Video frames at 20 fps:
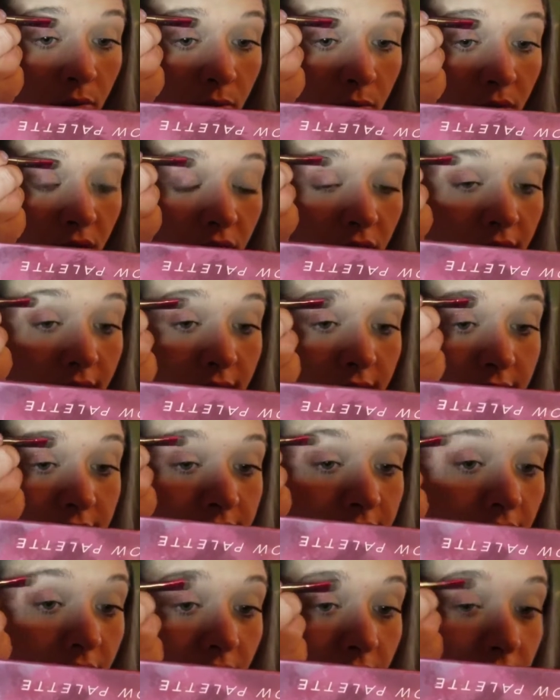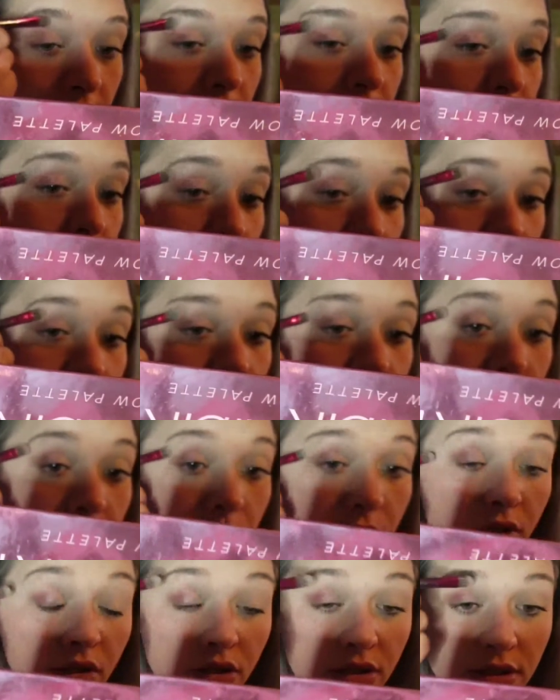because it is so
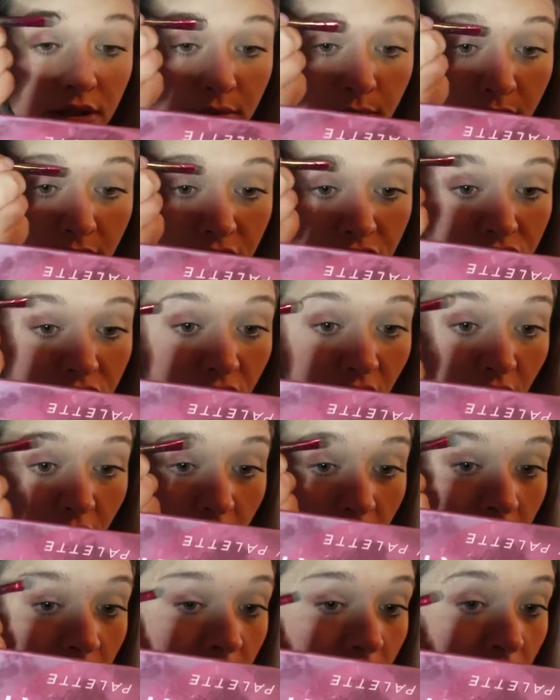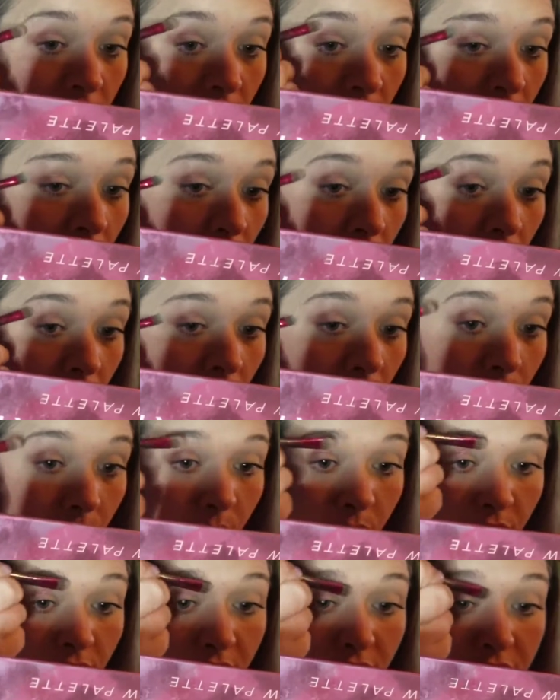similar to my shade,
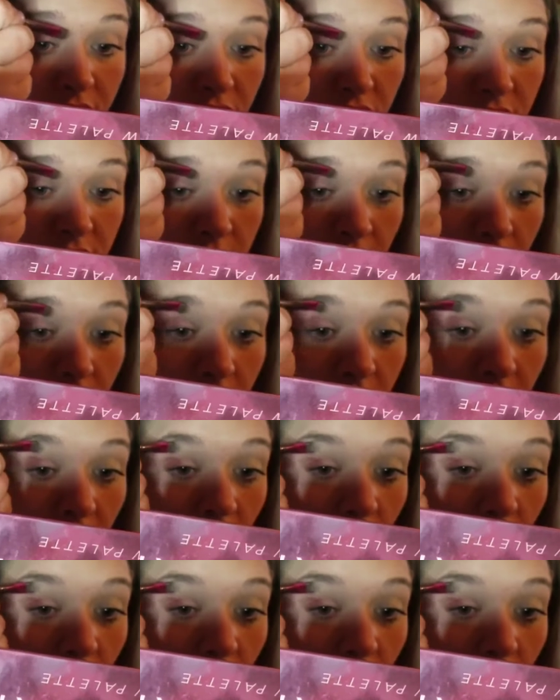but it just kind of